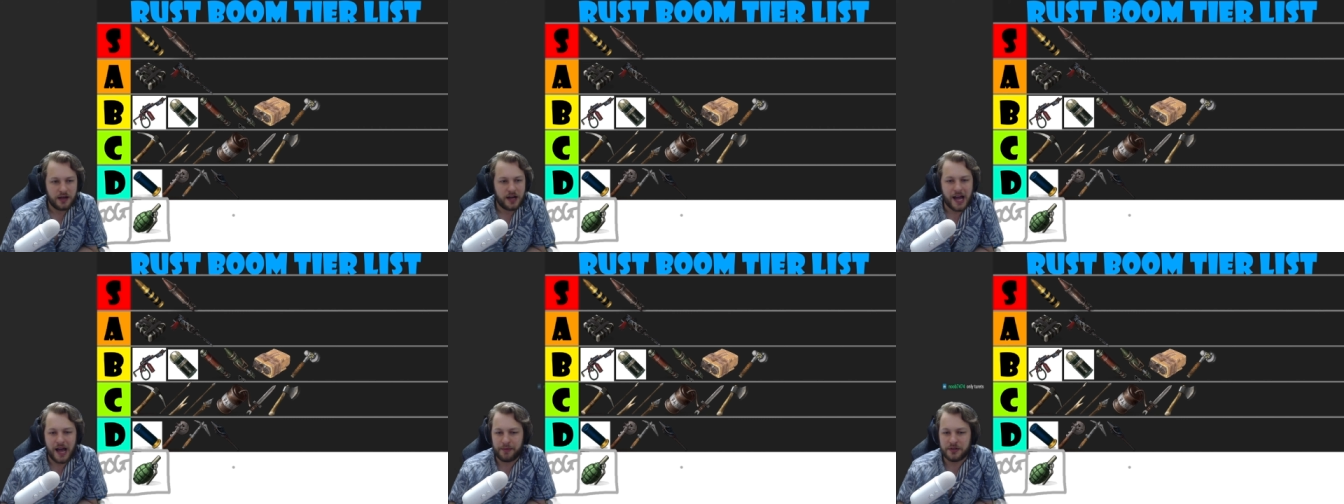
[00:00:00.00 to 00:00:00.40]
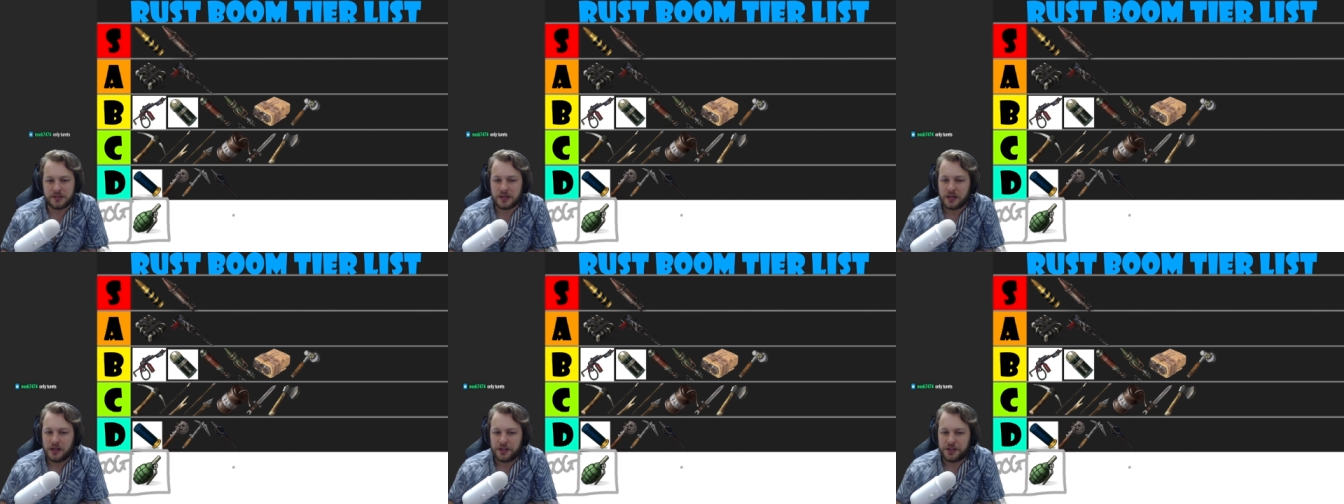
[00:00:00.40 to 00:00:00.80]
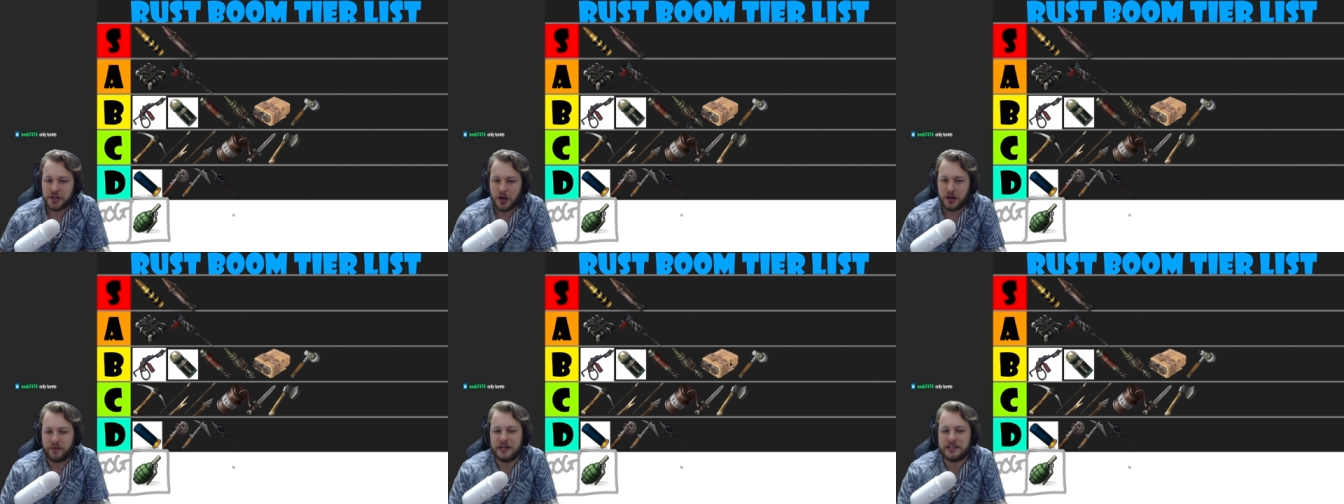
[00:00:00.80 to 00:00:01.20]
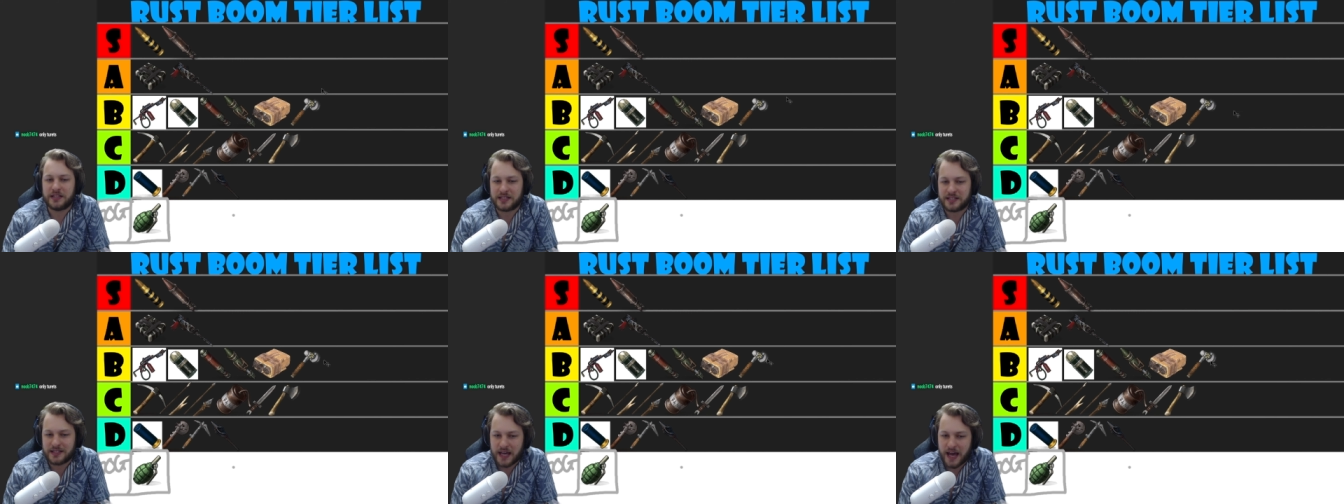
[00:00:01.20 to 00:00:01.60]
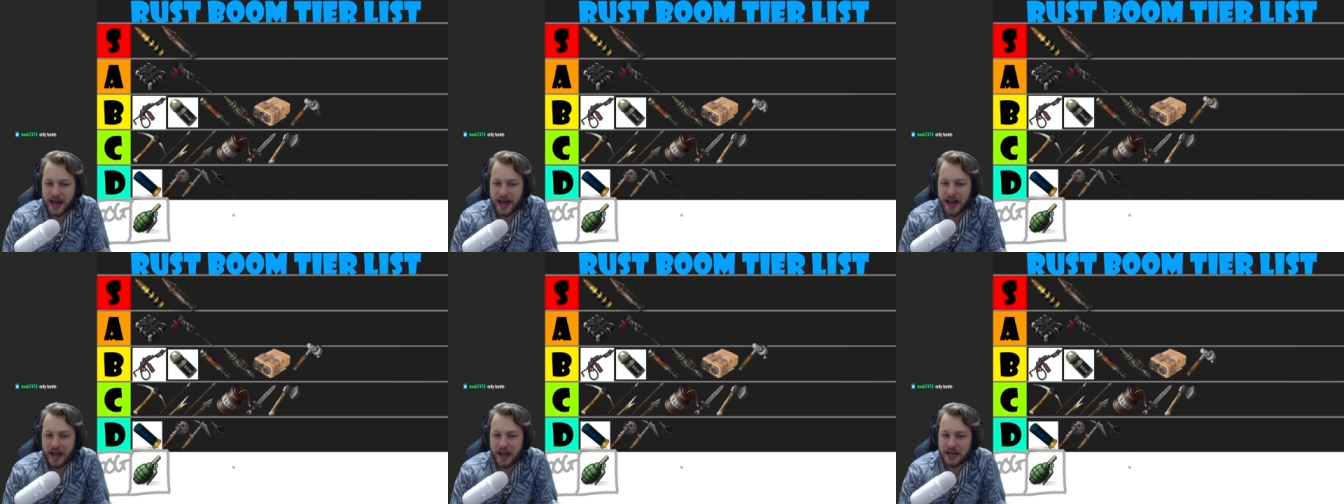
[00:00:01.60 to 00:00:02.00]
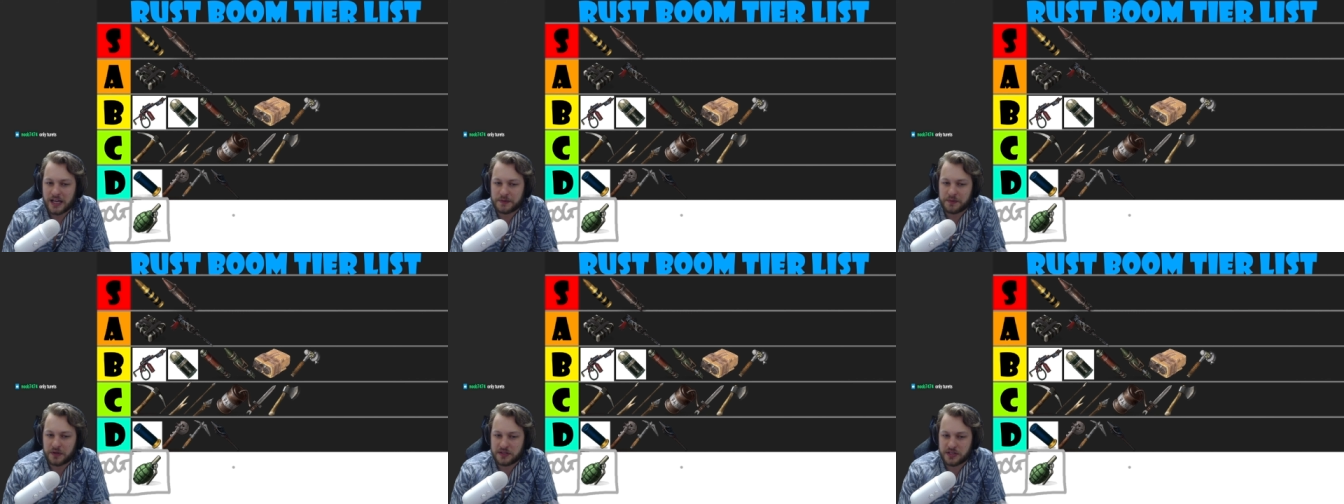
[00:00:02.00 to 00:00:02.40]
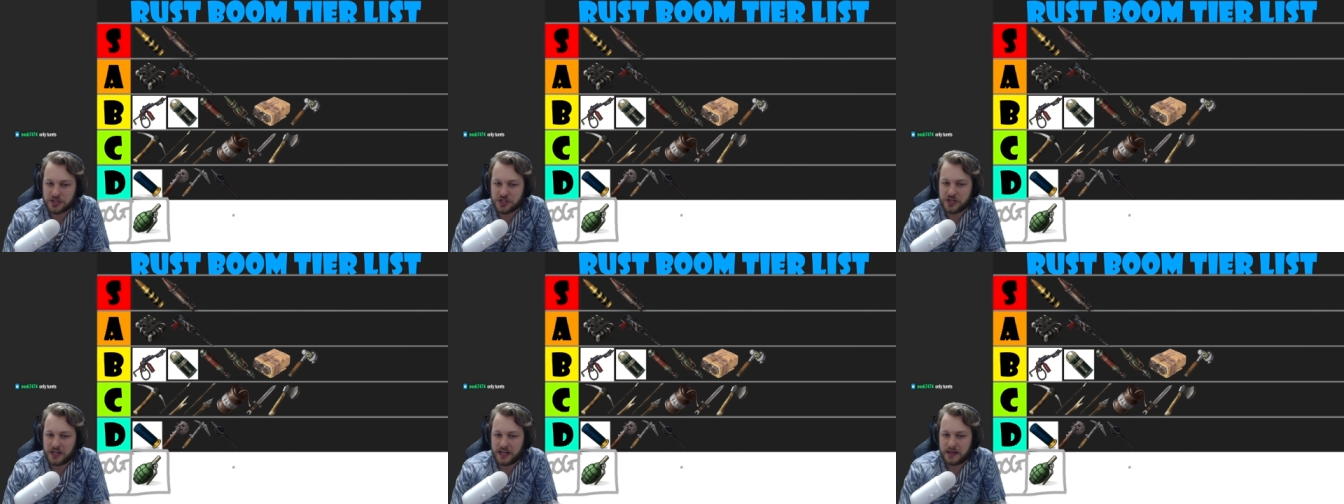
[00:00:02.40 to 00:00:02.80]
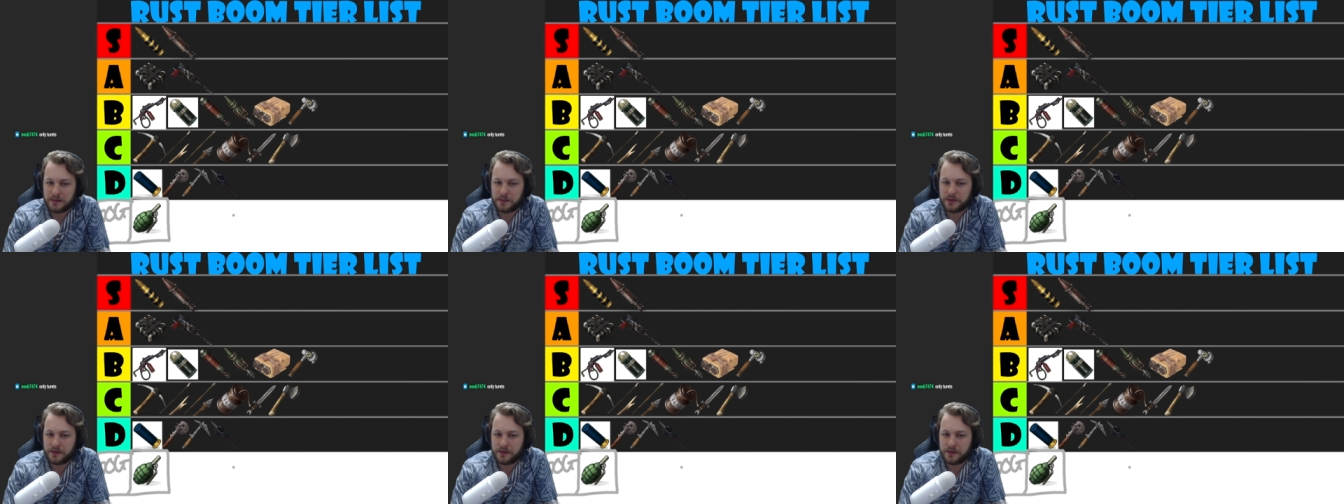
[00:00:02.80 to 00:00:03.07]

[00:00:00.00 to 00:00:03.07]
Hammer's the only reason it's there is because it's cheap.